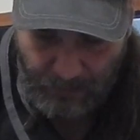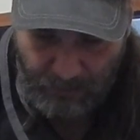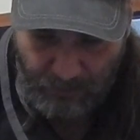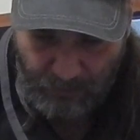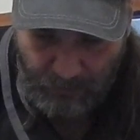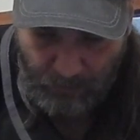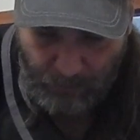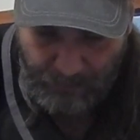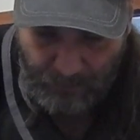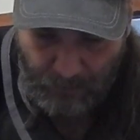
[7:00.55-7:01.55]
in your career, what
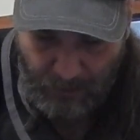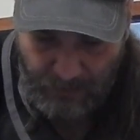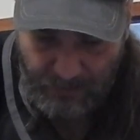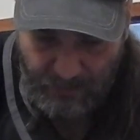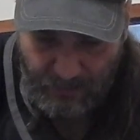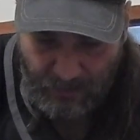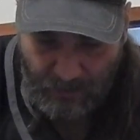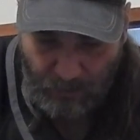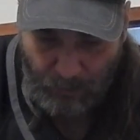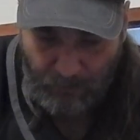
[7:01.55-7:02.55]
was your greatest
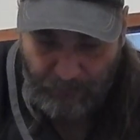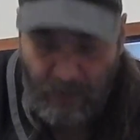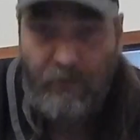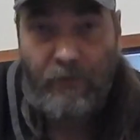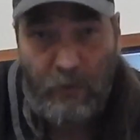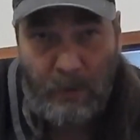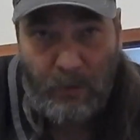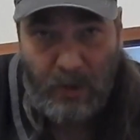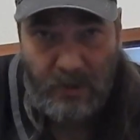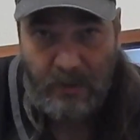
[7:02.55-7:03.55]
or your favorite filming
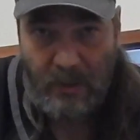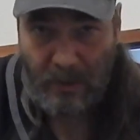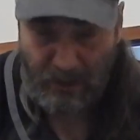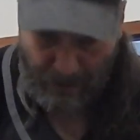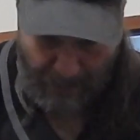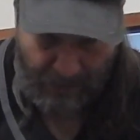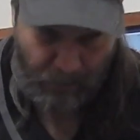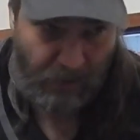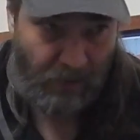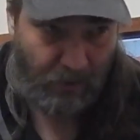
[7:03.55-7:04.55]
project? Had to
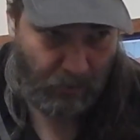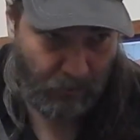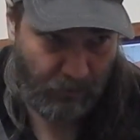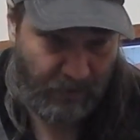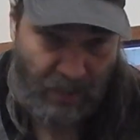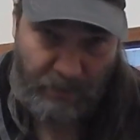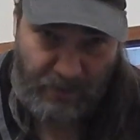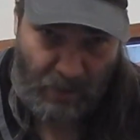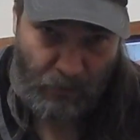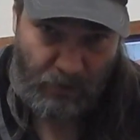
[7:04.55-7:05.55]
be Sam
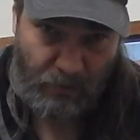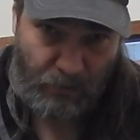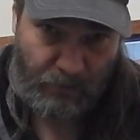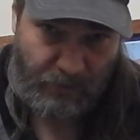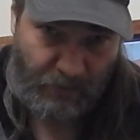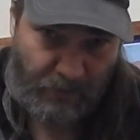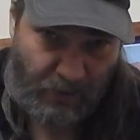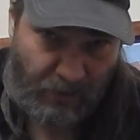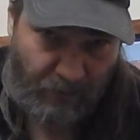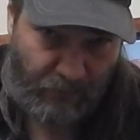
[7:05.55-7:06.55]
Sandwich, which was something I
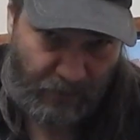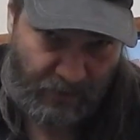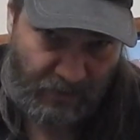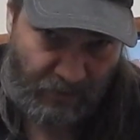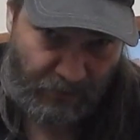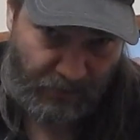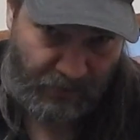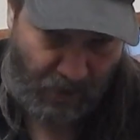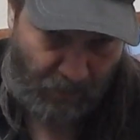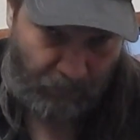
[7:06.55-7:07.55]
did for Disney. It was a
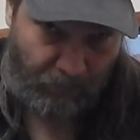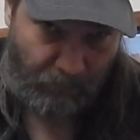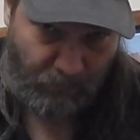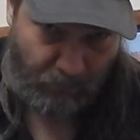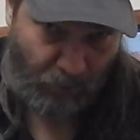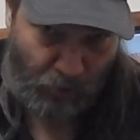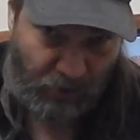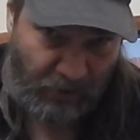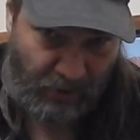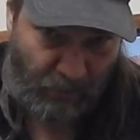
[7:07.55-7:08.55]
stop motion
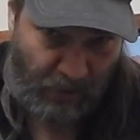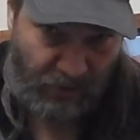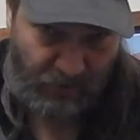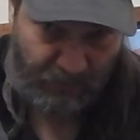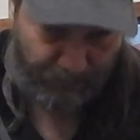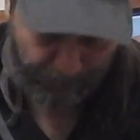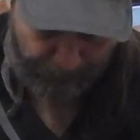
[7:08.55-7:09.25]
animation